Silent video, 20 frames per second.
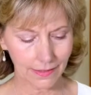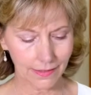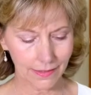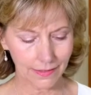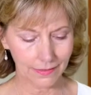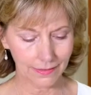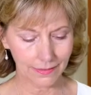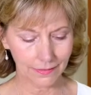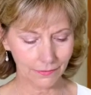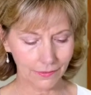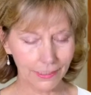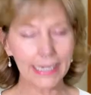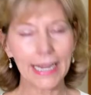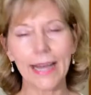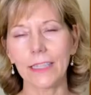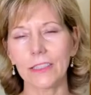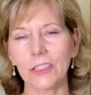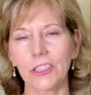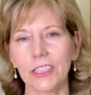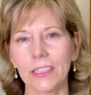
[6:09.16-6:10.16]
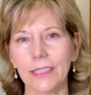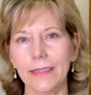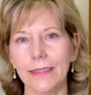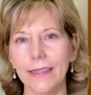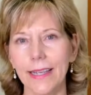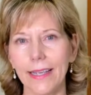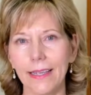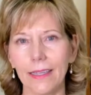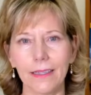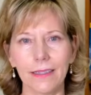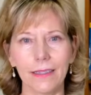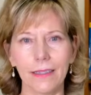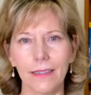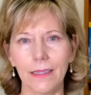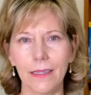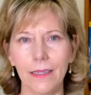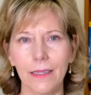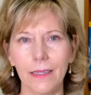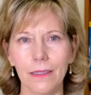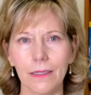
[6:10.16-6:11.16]
reaction that
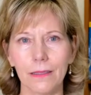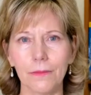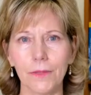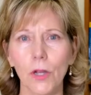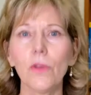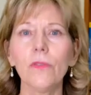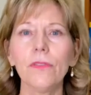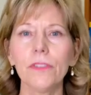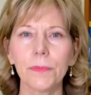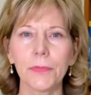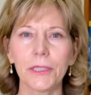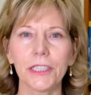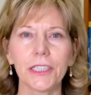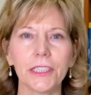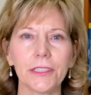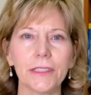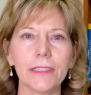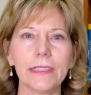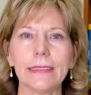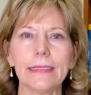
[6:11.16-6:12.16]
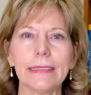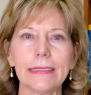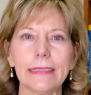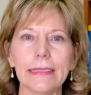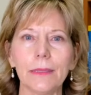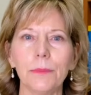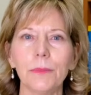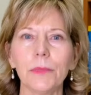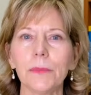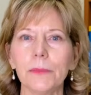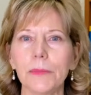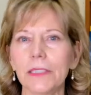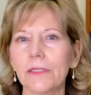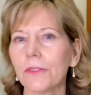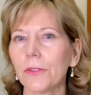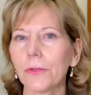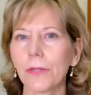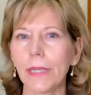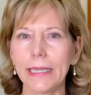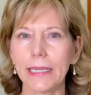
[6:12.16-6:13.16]
overproduces the symptoms of a
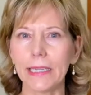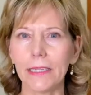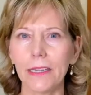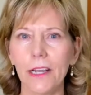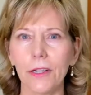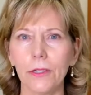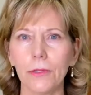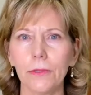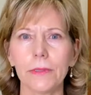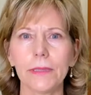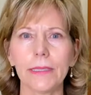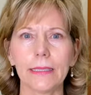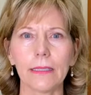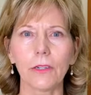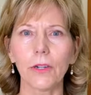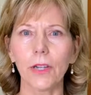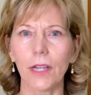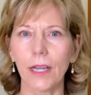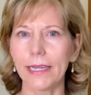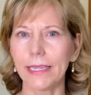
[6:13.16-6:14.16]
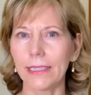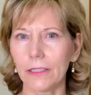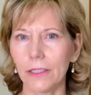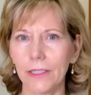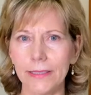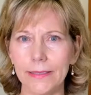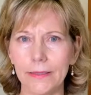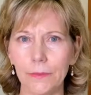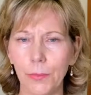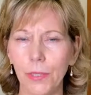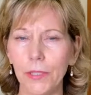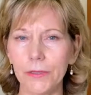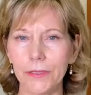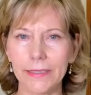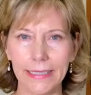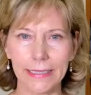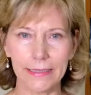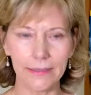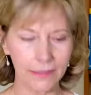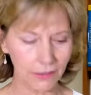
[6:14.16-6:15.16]
runny nose and chronic
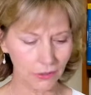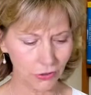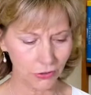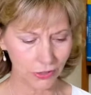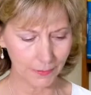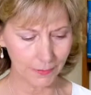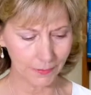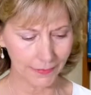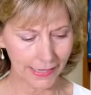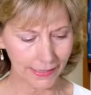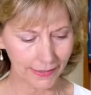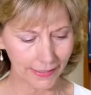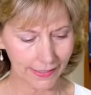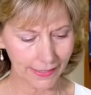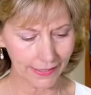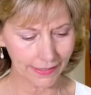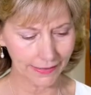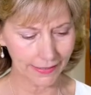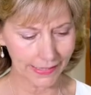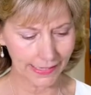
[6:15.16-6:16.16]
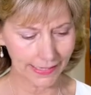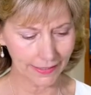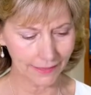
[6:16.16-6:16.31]
postnasal drip, that kind of thing.